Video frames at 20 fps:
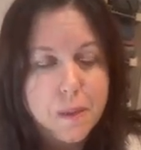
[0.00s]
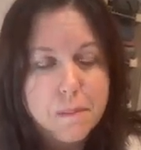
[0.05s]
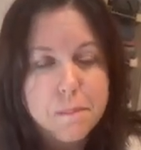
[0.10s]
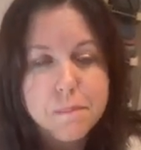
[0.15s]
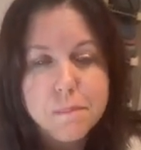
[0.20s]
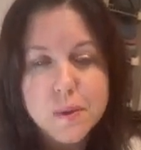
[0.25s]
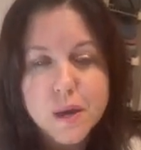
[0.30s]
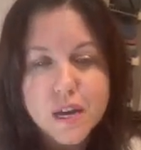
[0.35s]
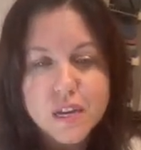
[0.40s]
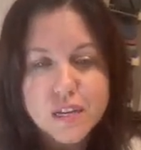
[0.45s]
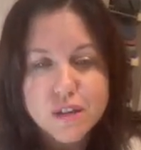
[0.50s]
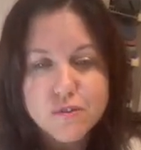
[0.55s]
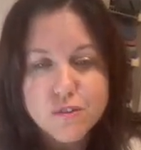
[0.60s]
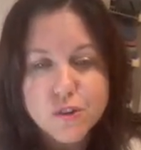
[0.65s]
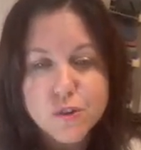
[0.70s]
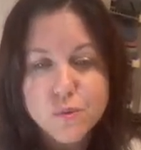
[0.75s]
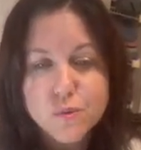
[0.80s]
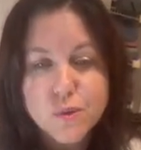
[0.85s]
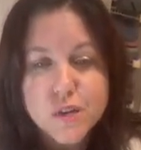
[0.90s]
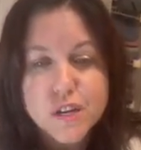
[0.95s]
But
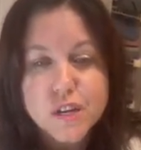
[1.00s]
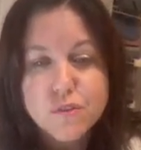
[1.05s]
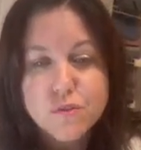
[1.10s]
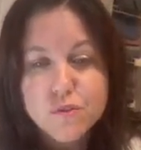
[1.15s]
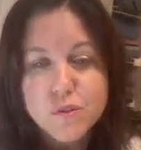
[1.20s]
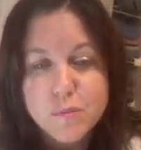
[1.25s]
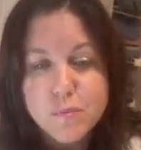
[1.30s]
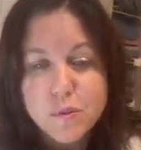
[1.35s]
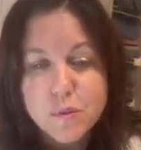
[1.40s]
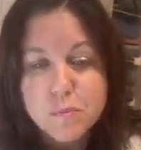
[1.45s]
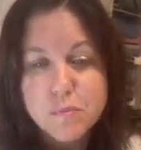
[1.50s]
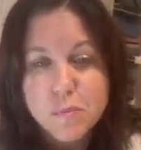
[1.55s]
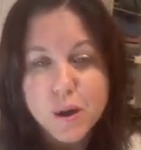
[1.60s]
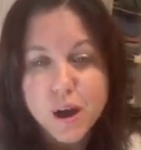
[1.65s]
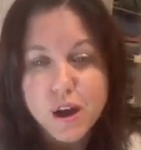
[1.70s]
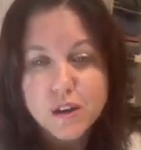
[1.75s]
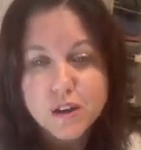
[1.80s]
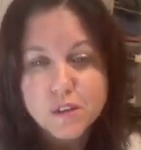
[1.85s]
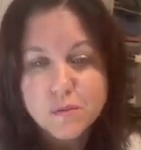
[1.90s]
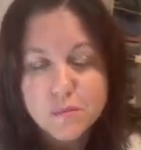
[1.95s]
if you read it from the
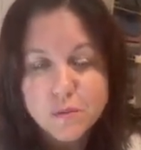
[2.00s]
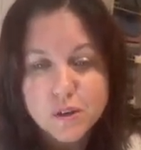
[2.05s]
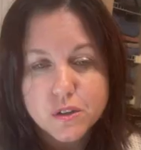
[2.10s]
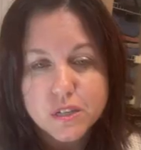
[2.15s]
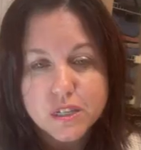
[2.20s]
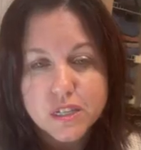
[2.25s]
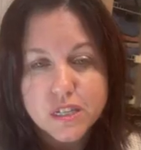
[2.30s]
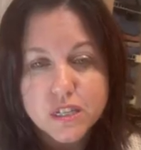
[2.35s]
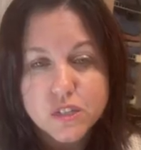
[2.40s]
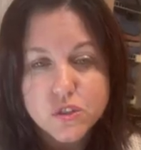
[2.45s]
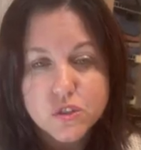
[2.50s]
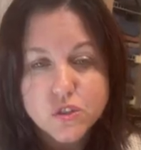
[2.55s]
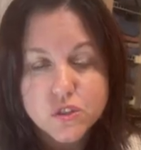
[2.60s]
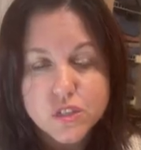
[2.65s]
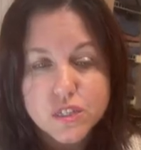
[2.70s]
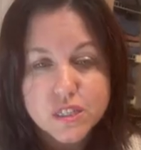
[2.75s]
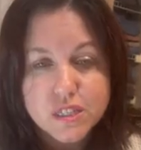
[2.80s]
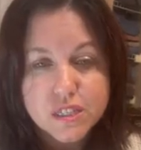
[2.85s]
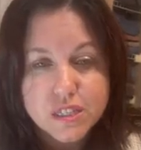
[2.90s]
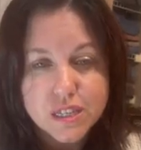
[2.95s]
bottom on each
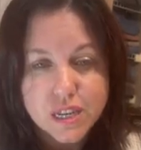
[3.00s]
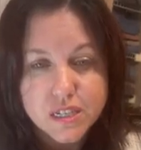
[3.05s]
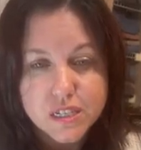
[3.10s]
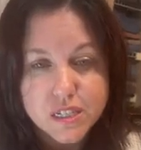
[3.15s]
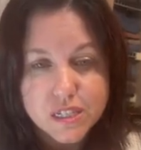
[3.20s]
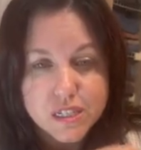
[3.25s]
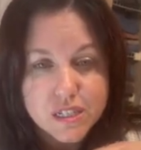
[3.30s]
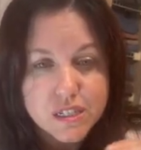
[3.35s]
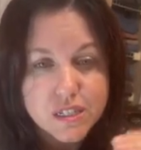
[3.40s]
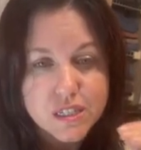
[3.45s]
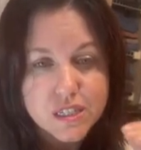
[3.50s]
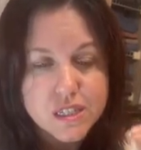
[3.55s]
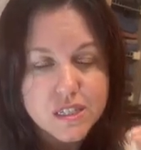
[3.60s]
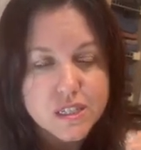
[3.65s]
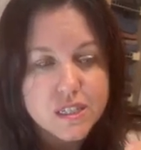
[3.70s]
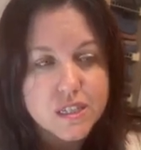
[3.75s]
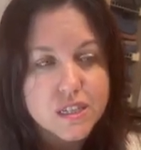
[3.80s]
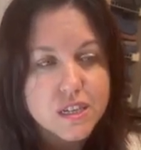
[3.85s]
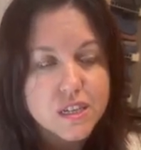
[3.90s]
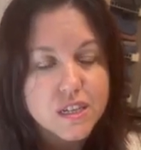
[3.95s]
sentence,
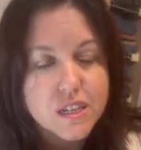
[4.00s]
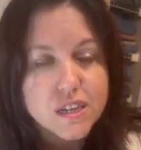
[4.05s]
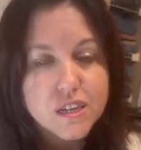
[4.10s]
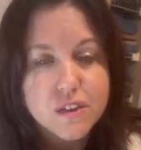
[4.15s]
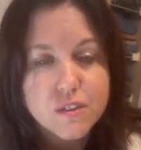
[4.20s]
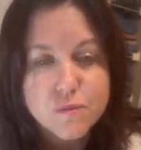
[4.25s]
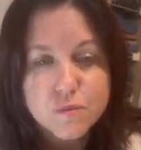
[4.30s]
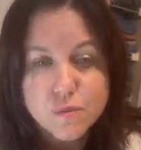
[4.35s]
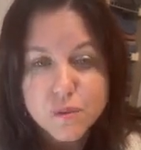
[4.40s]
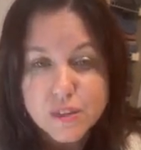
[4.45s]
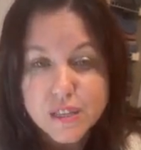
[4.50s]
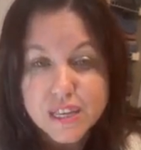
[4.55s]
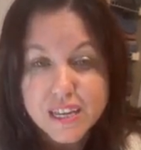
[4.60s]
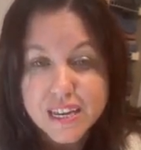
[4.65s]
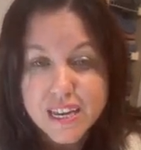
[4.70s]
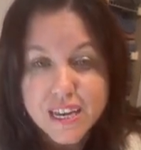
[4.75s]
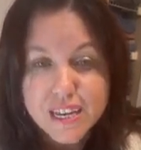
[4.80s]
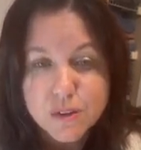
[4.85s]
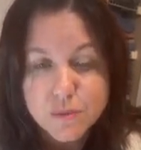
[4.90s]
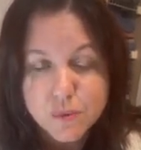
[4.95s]
when they
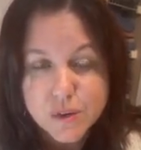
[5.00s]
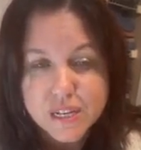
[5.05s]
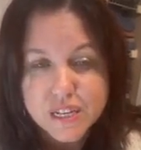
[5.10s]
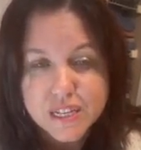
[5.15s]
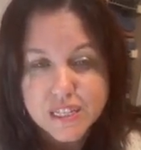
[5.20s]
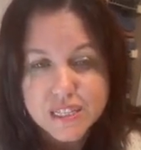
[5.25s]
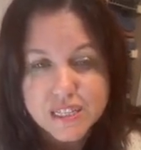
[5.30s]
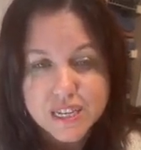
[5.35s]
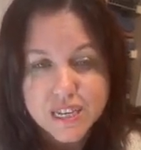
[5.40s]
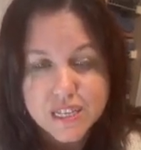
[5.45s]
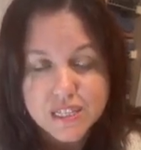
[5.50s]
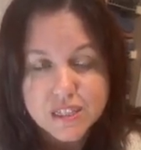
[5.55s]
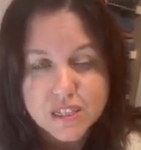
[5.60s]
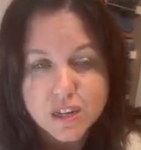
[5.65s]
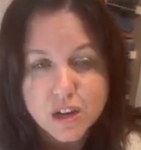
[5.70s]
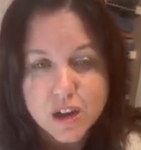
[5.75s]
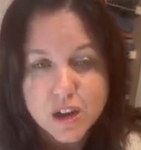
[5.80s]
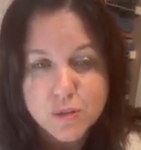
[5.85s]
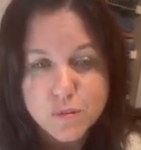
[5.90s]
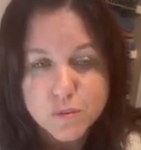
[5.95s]
get, when he says,
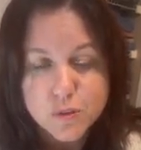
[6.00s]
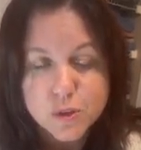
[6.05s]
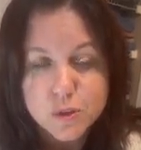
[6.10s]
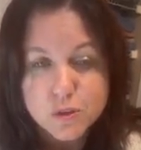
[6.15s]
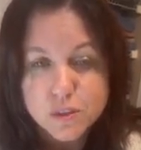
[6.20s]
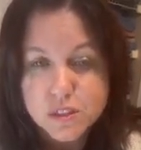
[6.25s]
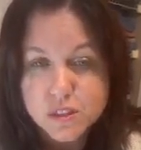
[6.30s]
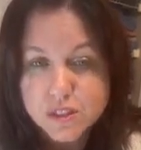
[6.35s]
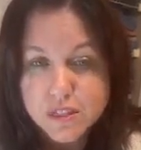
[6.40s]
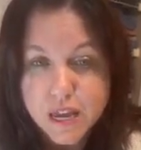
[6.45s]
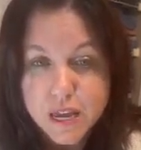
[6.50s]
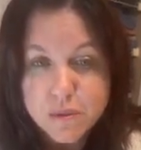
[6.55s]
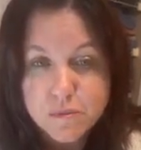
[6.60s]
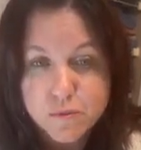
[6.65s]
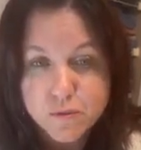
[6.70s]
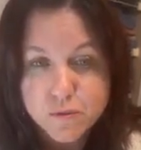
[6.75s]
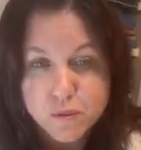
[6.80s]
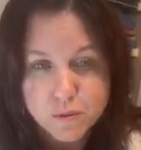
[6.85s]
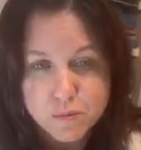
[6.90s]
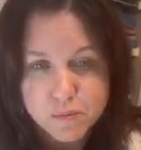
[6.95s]
um, you'll escape
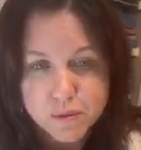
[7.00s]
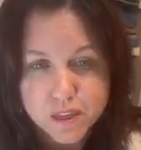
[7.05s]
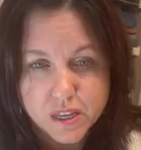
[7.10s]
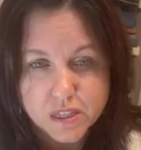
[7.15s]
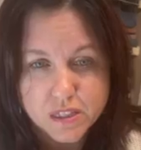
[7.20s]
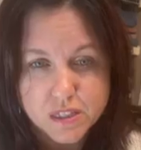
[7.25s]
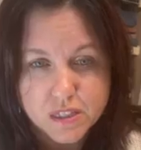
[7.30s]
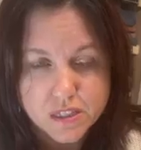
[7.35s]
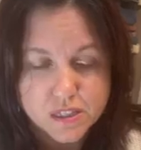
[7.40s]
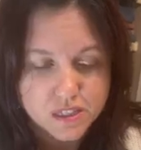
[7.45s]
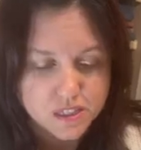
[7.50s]
from this,